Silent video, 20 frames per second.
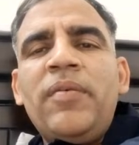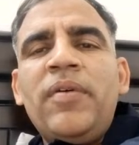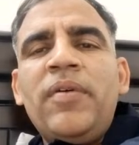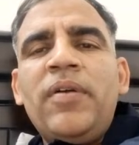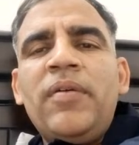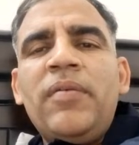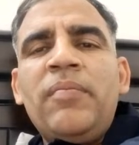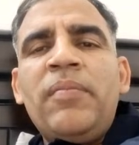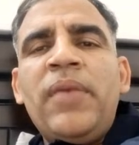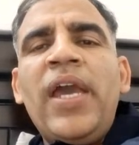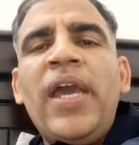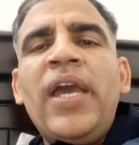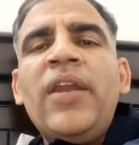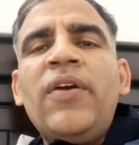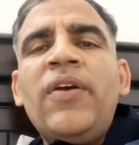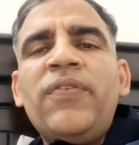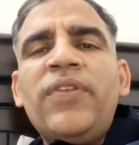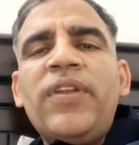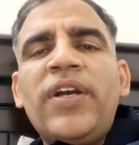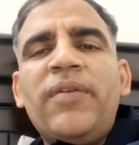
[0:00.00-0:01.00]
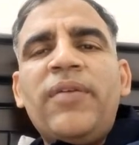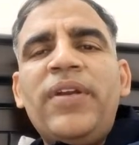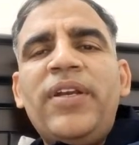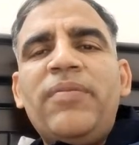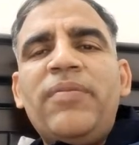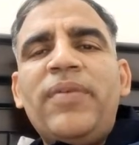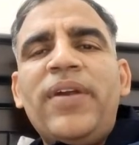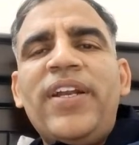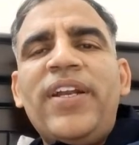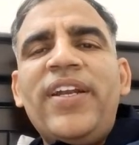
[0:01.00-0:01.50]
man of the
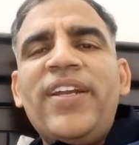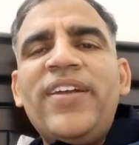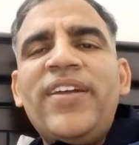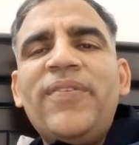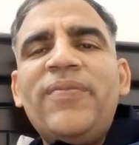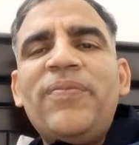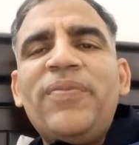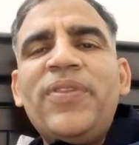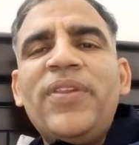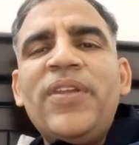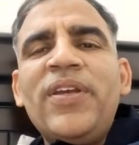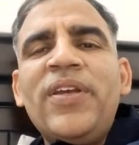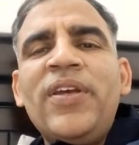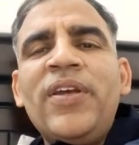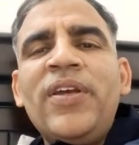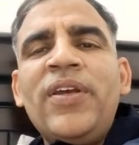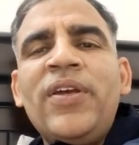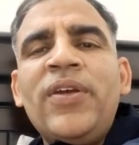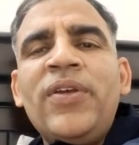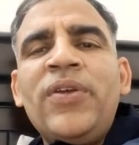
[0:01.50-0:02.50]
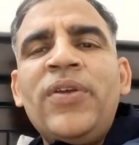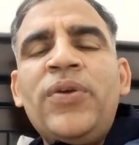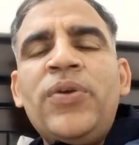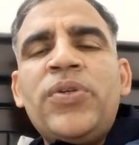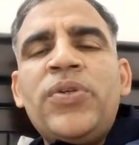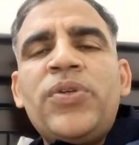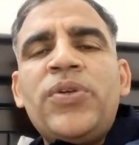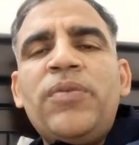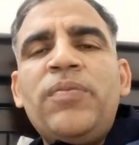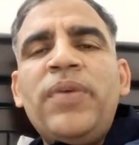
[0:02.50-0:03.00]
commitment. You
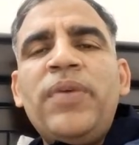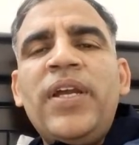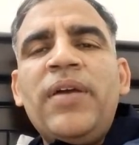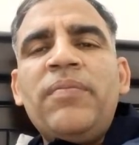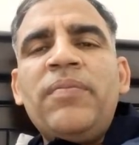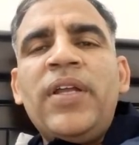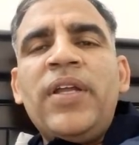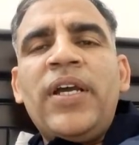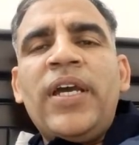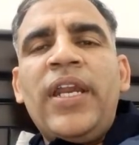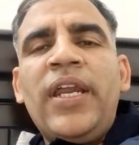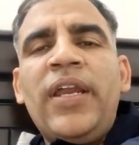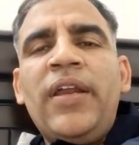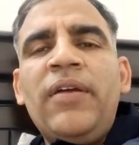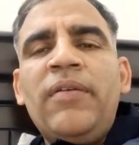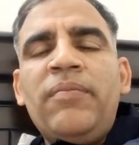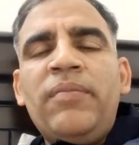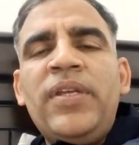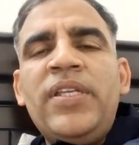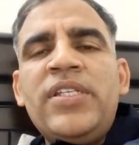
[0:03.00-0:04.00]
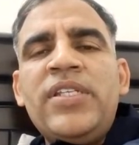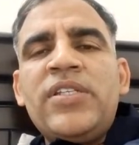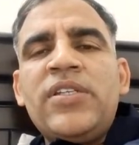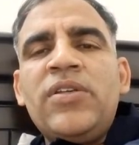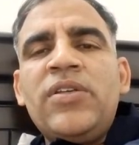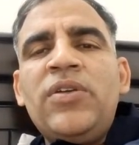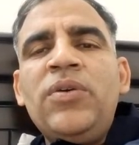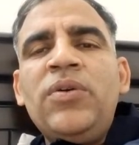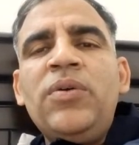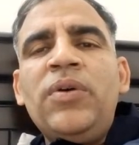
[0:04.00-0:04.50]
should become the means
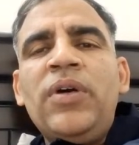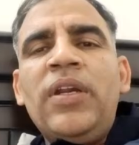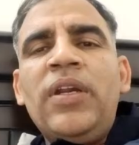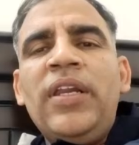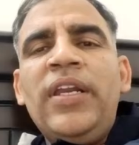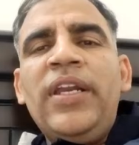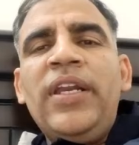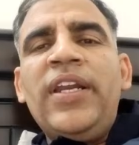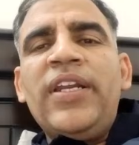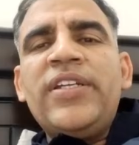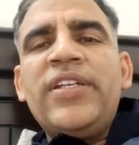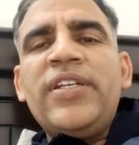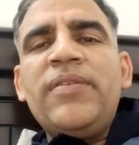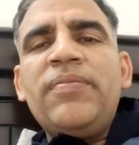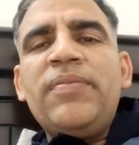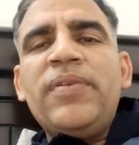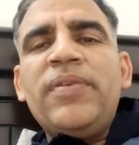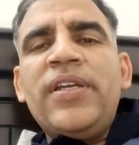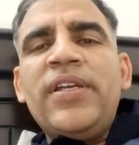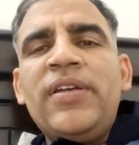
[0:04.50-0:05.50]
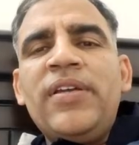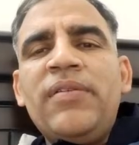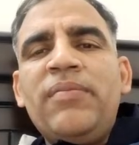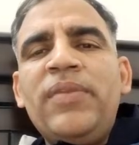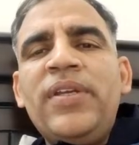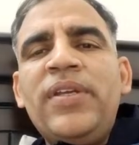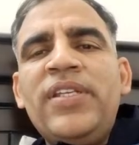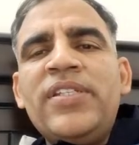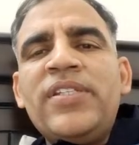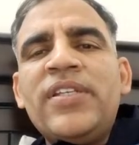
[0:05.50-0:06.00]
your leadership
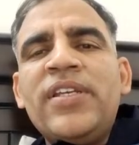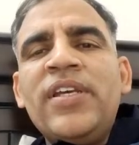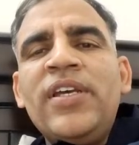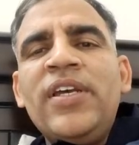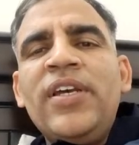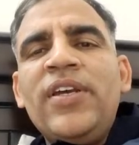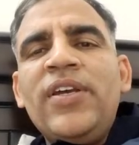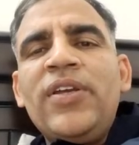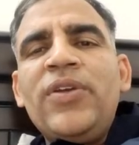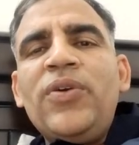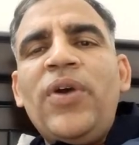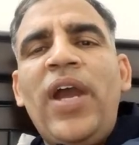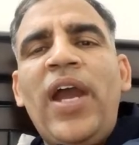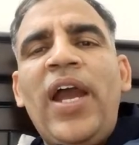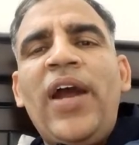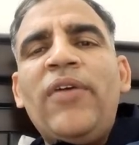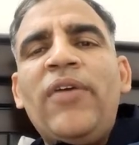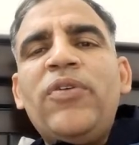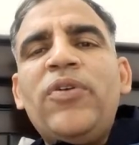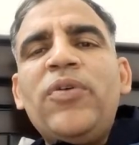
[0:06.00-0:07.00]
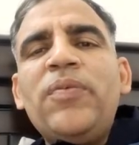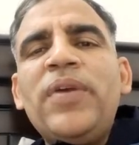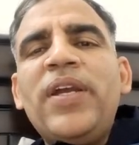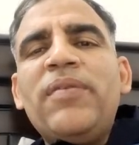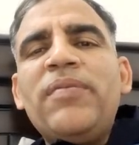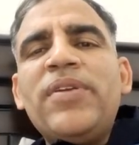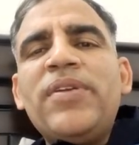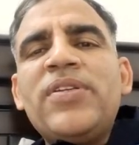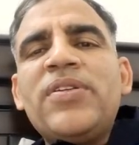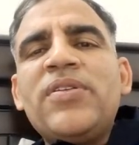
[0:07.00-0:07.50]
means you have to
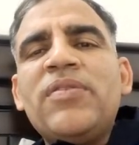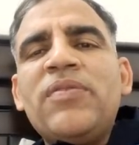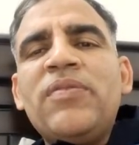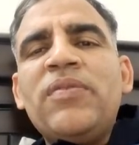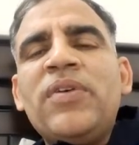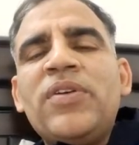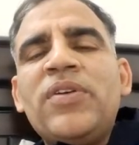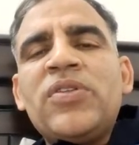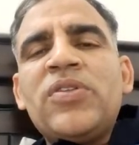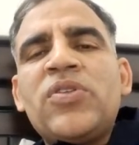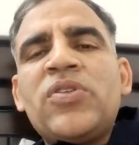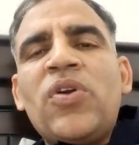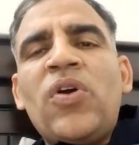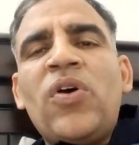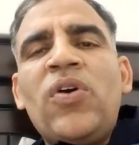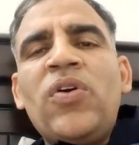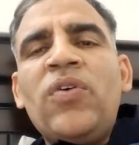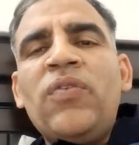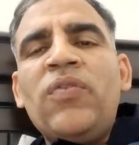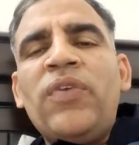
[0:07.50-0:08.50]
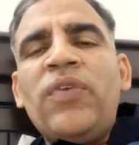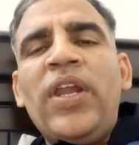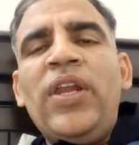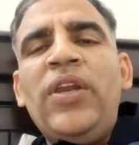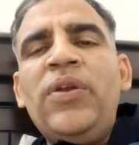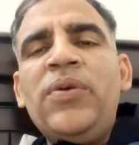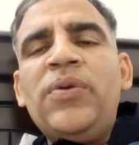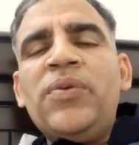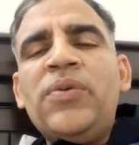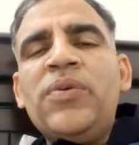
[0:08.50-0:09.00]
become a strong
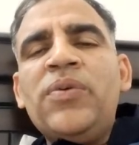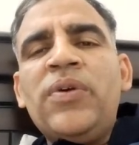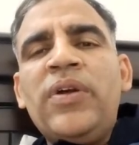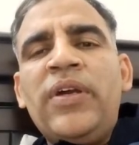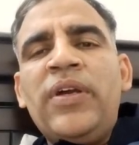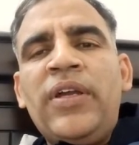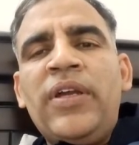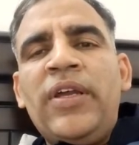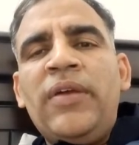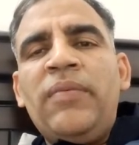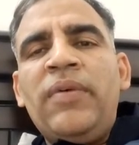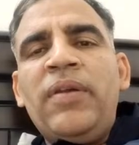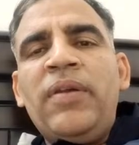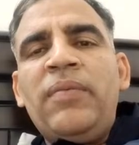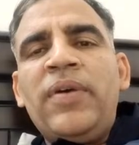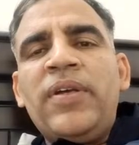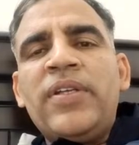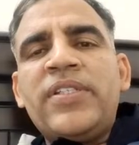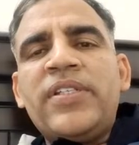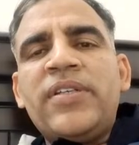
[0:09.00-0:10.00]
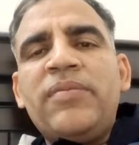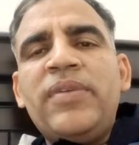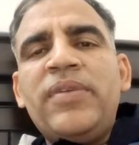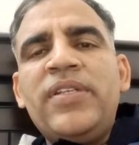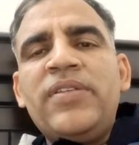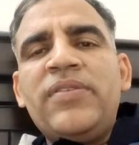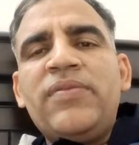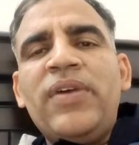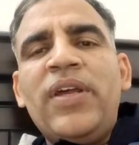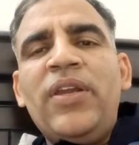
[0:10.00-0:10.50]
valuable person.
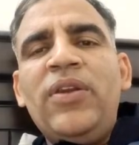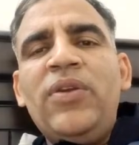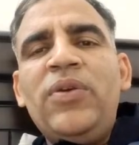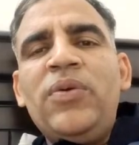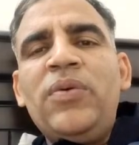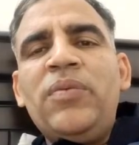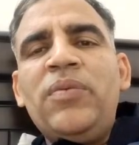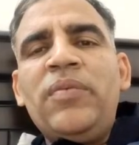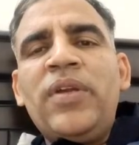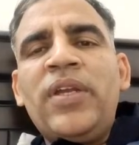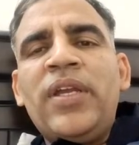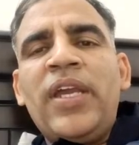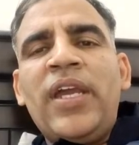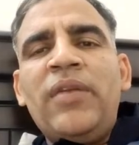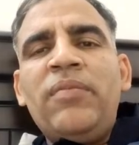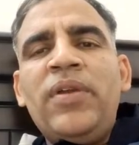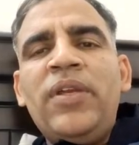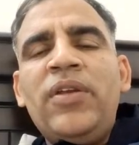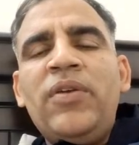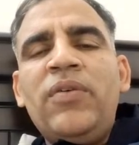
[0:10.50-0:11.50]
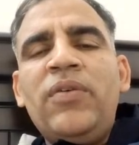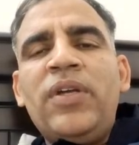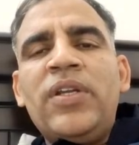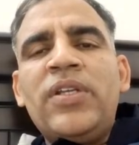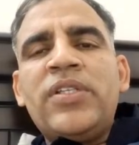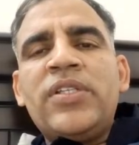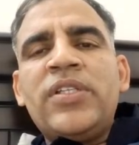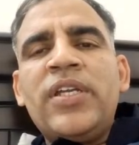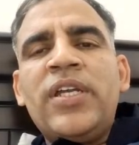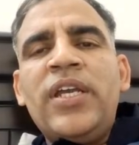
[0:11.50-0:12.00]
Means value can be your
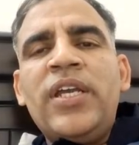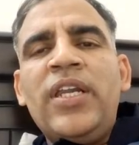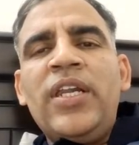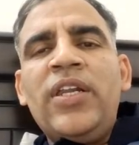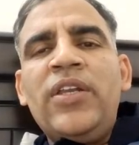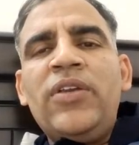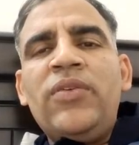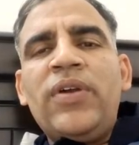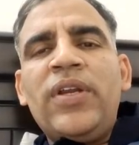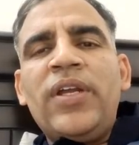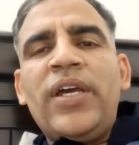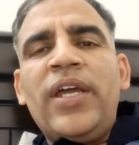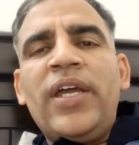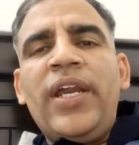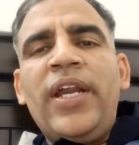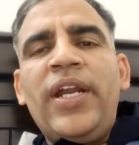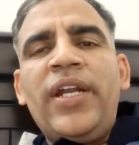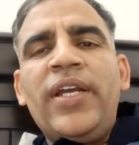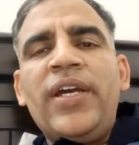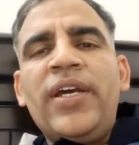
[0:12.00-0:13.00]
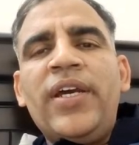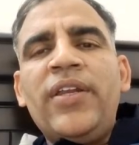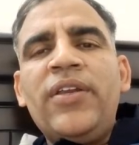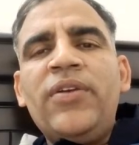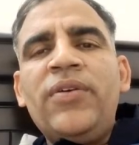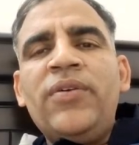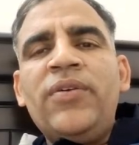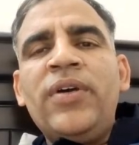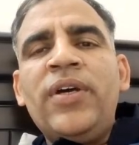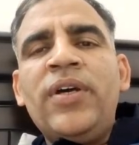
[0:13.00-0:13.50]
skill, your character,
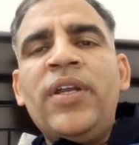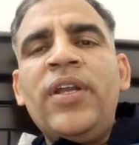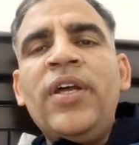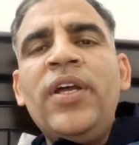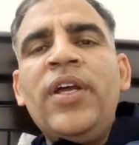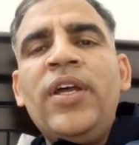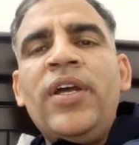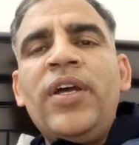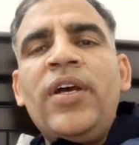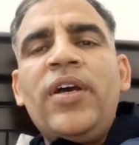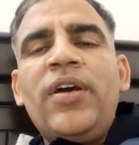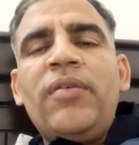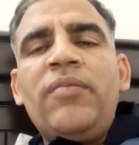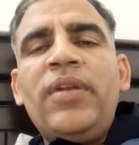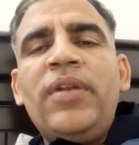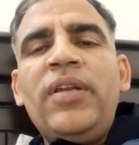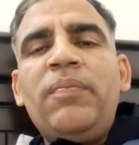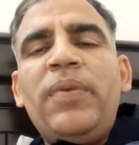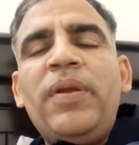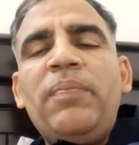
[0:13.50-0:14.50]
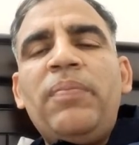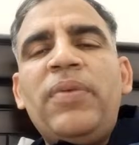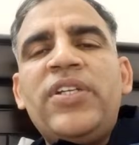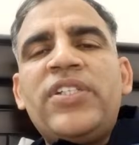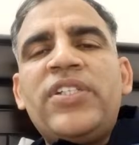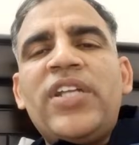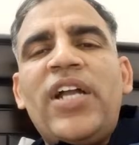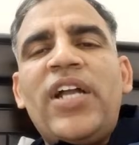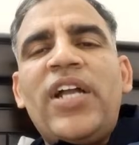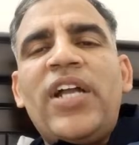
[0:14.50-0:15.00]
your when people start